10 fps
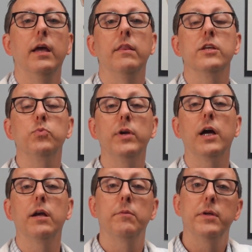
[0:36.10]
This week
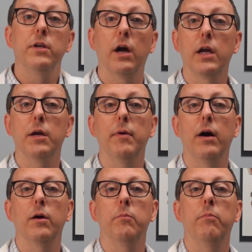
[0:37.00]
I'm going to be talking
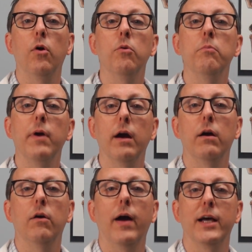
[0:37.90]
about bone
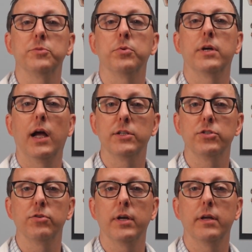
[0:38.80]
marrow aspirate
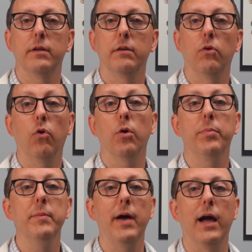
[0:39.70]
concentrate, or
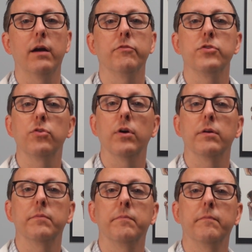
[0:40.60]
BMAC for
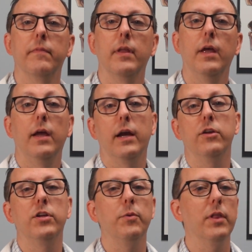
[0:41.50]
short. Can
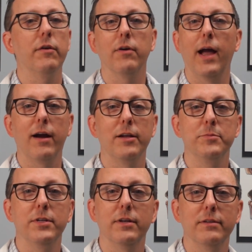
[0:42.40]
you tell we love our
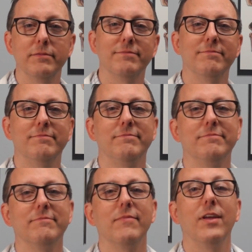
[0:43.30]
acronyms here?
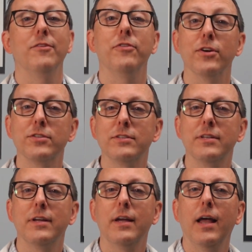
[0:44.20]

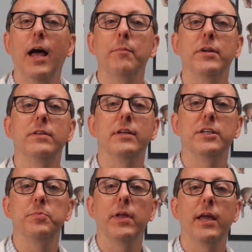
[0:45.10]
First, I'm going to
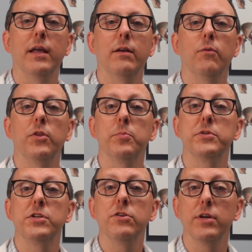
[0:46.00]
explain what the
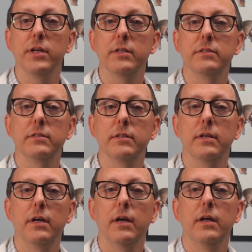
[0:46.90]
procedure is,
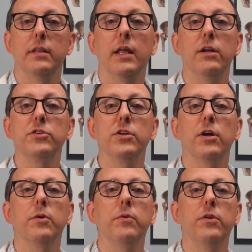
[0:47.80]
then I'll
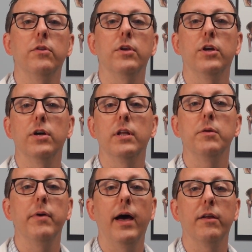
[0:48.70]
share with you the good and
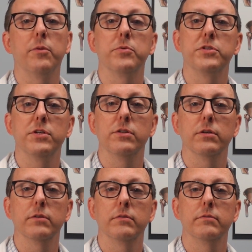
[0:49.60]
the bad of the
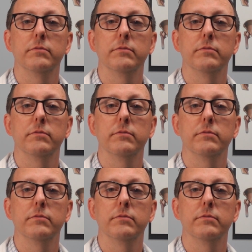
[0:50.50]
procedure.